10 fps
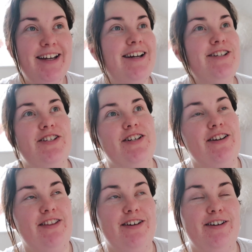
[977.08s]
and
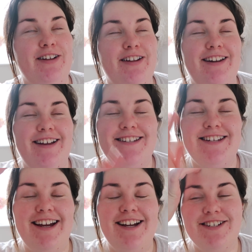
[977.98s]
the
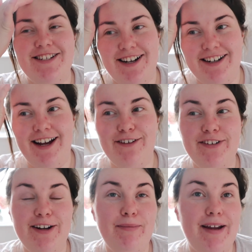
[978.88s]
estate agent started
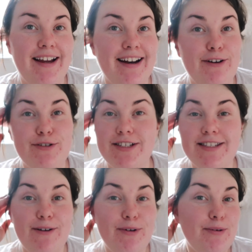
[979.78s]
laughing at me, and I was just
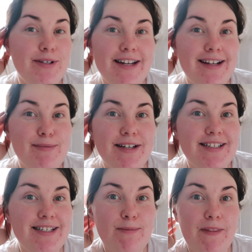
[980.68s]
like, well, I wasn't
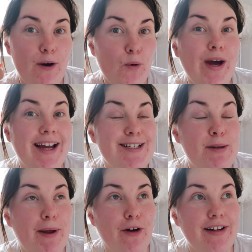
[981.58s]
expecting it to be that quick, to
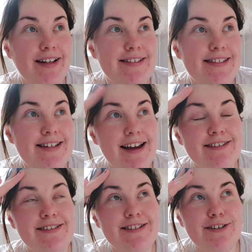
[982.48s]
be honest.
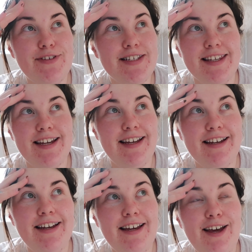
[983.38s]
And obviously
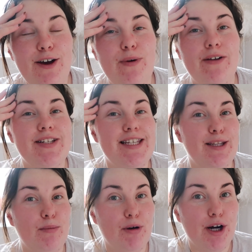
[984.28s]
we haven't seen
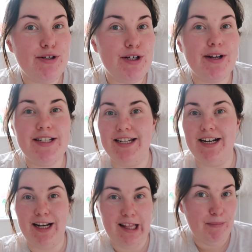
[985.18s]
the brochure, we haven't seen
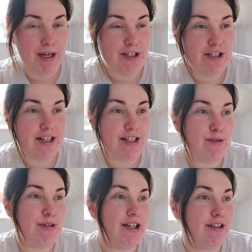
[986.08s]
any of the pictures,
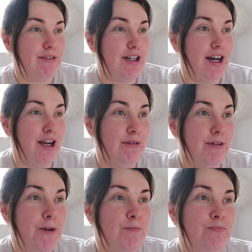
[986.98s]
we don't even know,
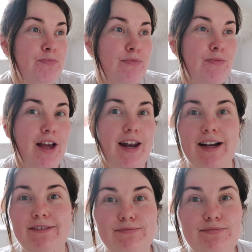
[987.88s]
like,